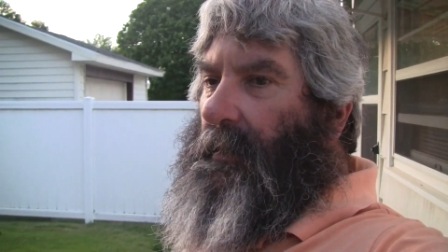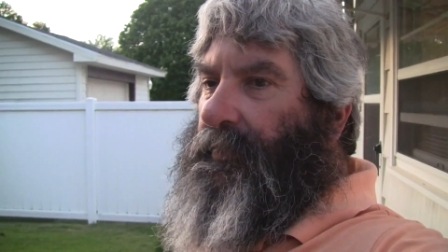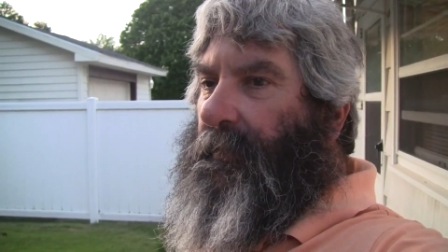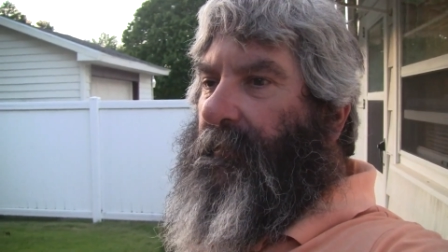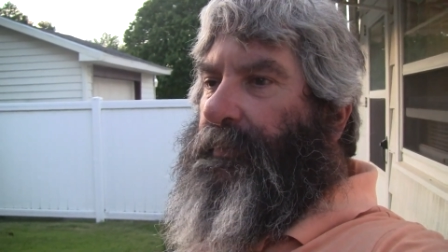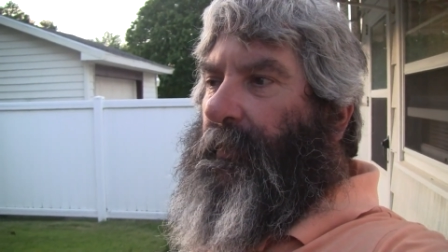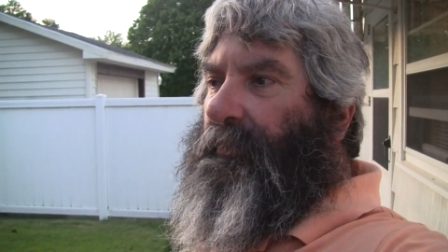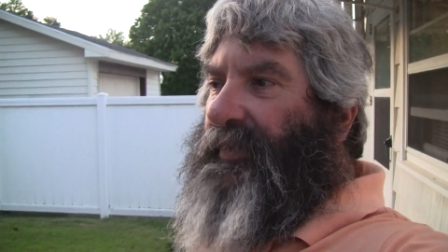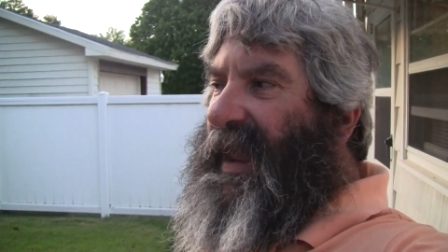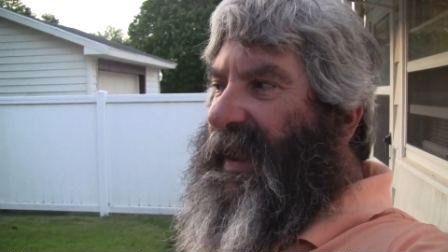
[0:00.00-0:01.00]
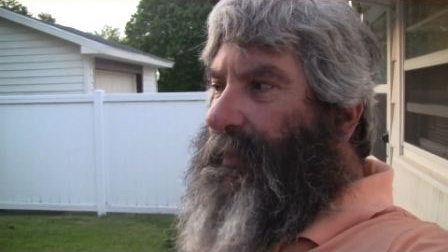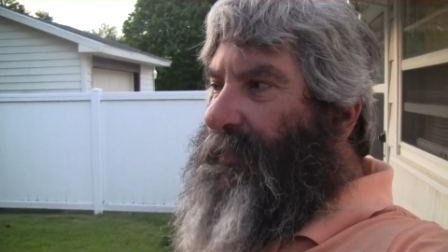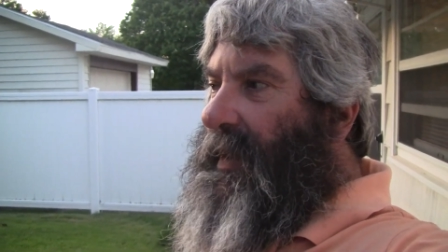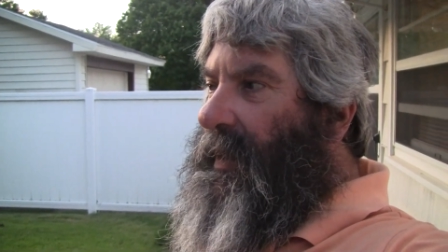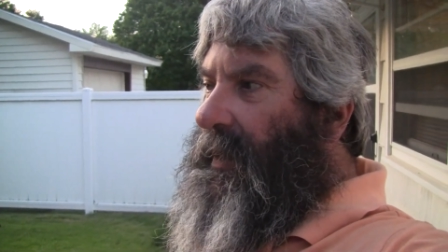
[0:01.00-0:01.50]
for their first
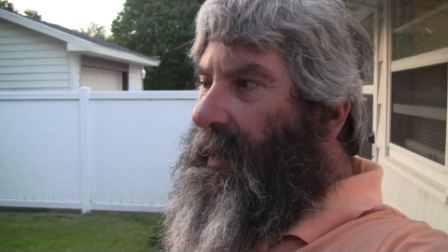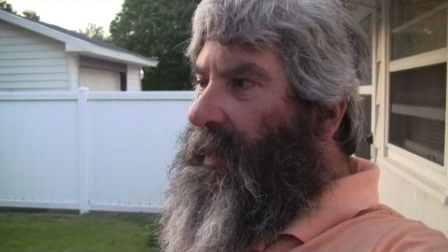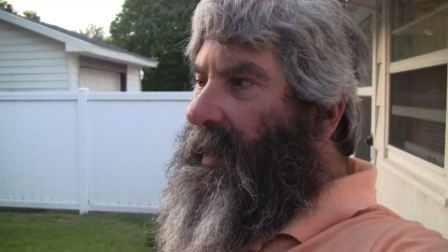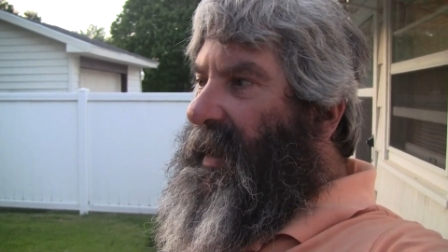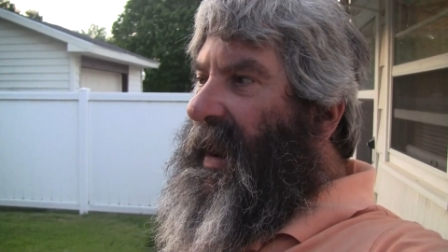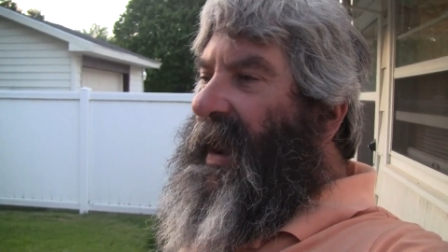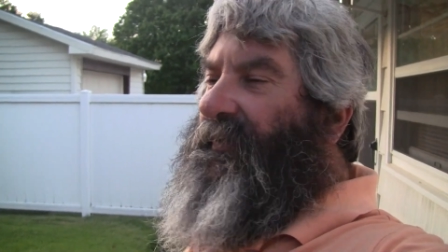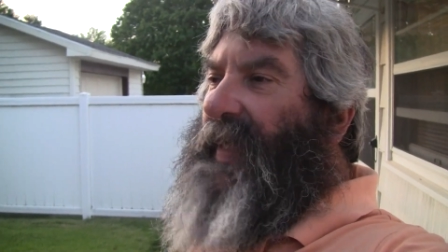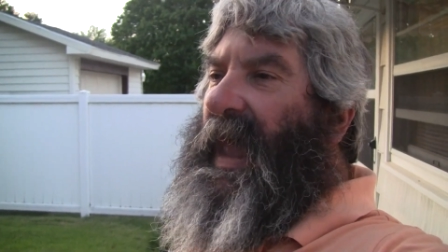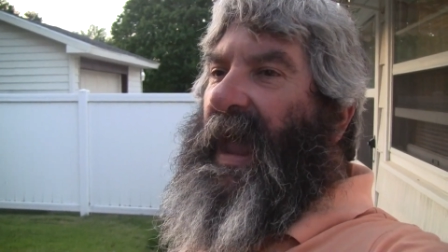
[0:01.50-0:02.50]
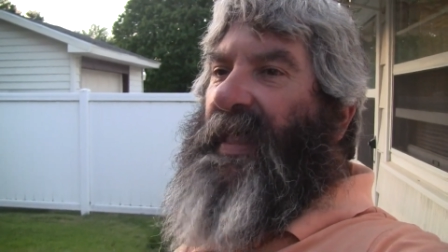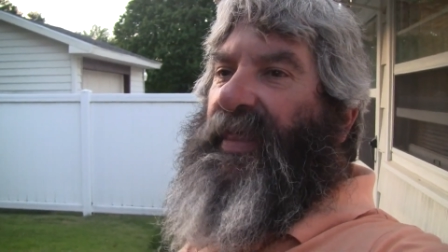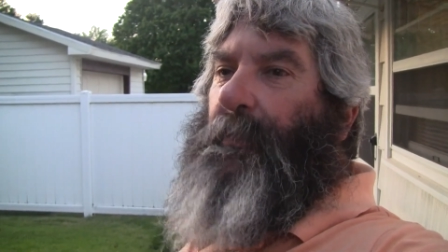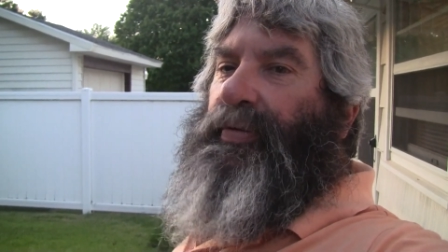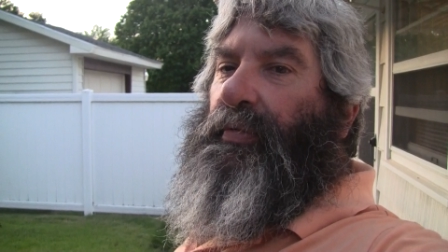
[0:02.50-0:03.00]
game of
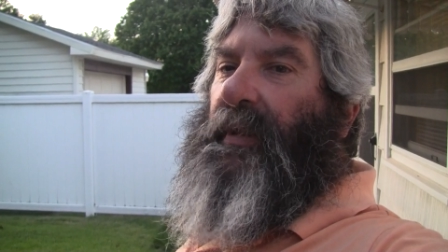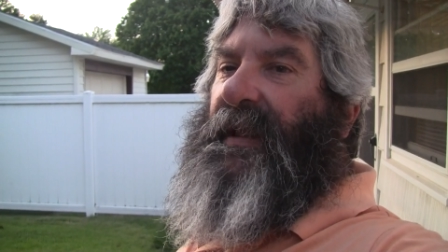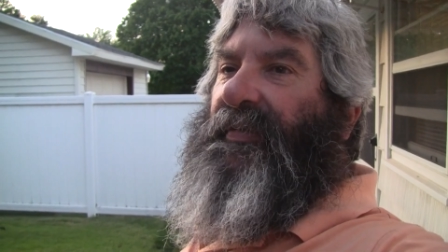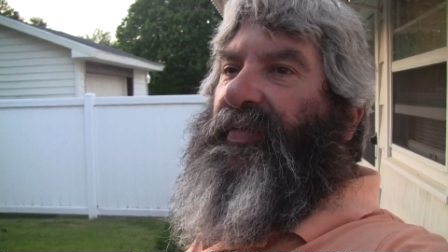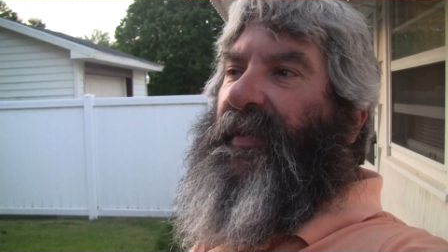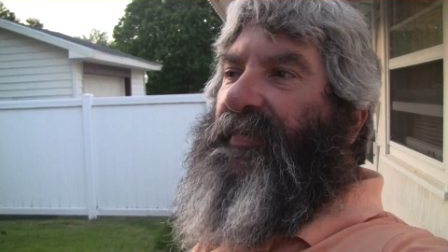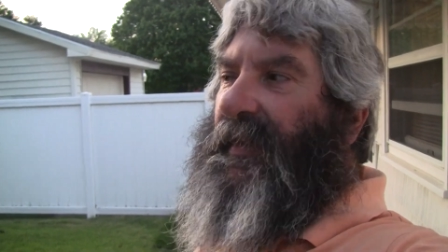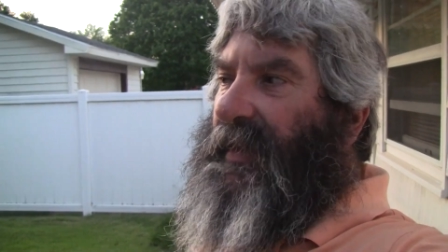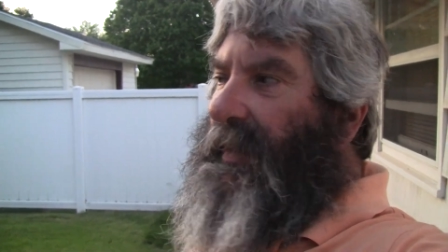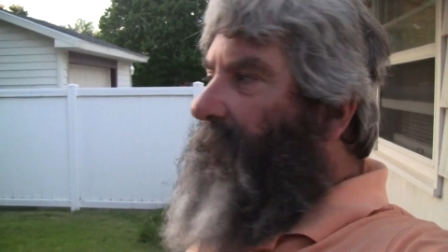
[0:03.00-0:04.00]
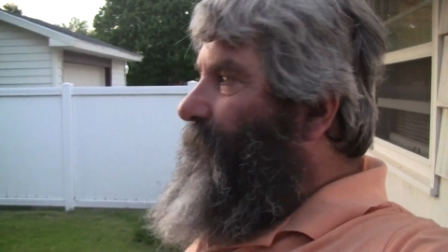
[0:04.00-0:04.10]
the preseason.